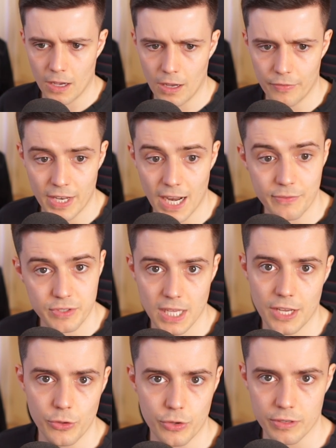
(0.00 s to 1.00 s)
Then after
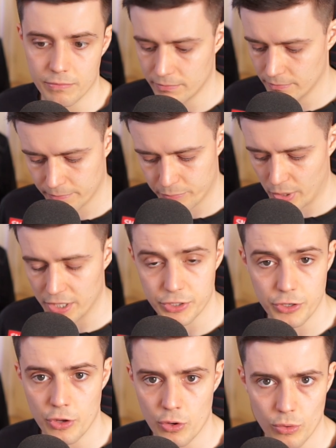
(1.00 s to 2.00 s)
that, you can press
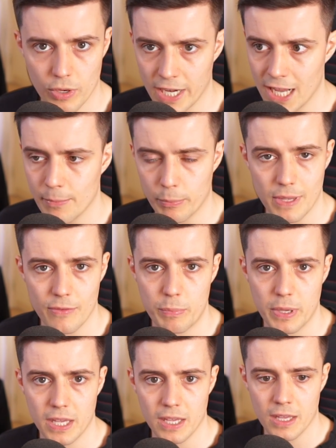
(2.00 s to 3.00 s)
U, enable
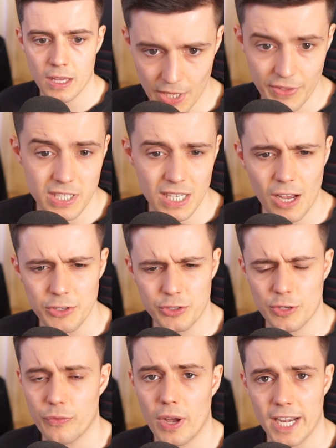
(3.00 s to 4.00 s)
PvP, and this allows you
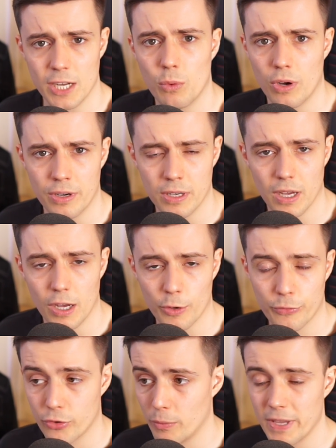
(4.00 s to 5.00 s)
to fight anyone
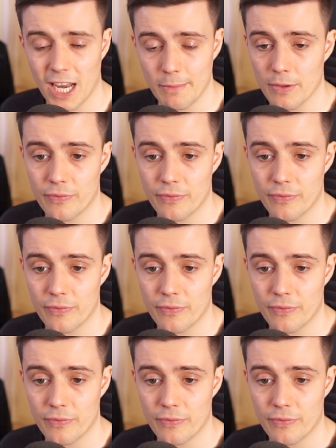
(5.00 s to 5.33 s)
from the enemy